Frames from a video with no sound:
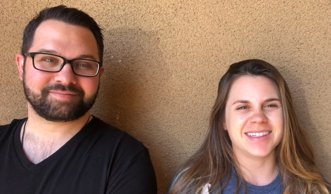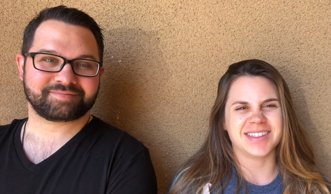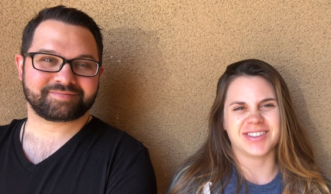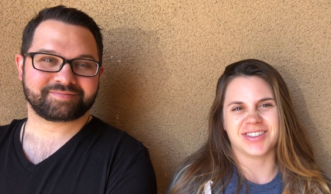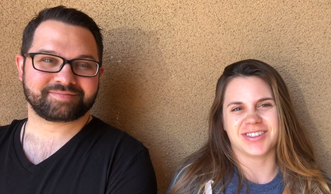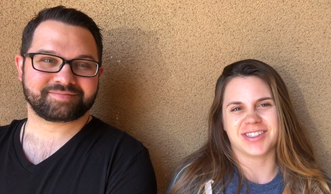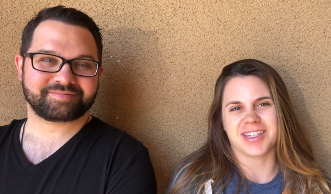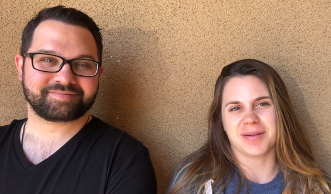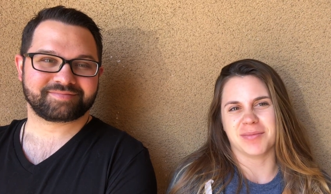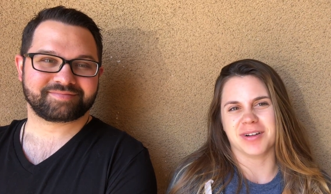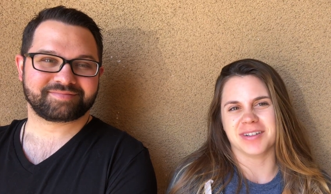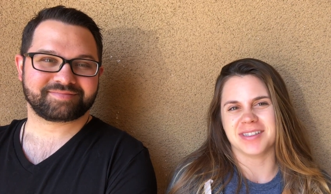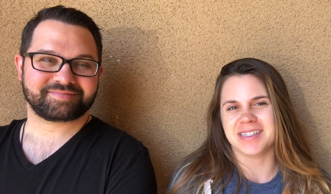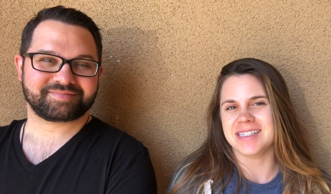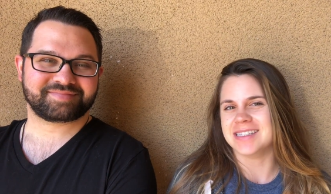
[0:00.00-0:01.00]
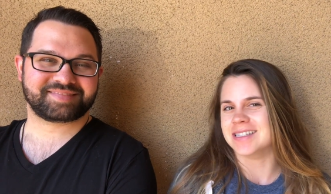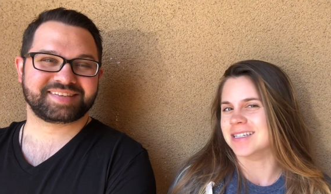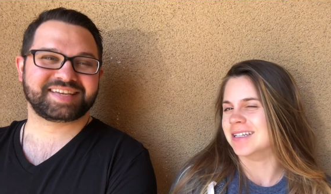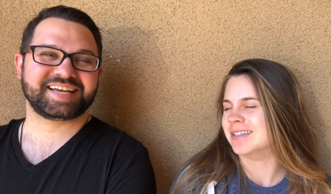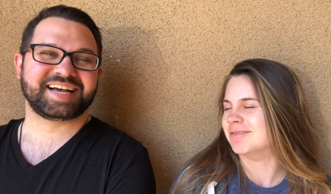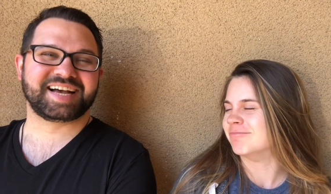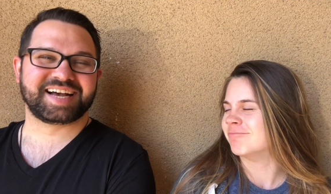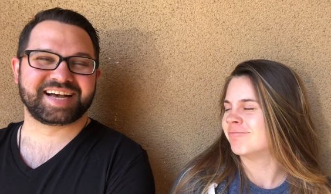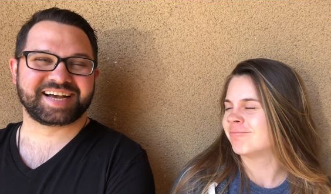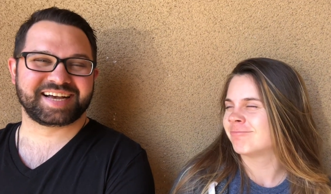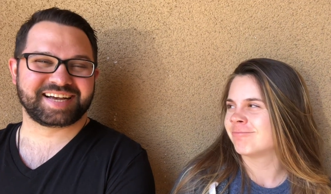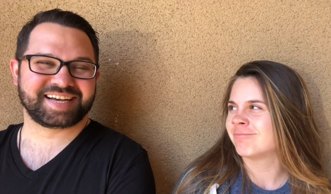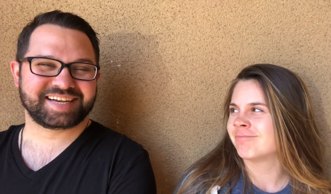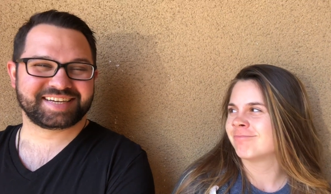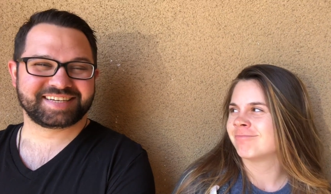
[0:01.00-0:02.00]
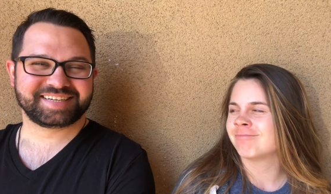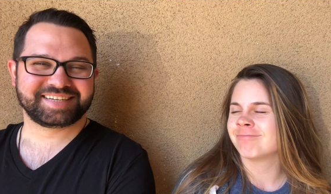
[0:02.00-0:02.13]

Speaker 1: it's just summer season.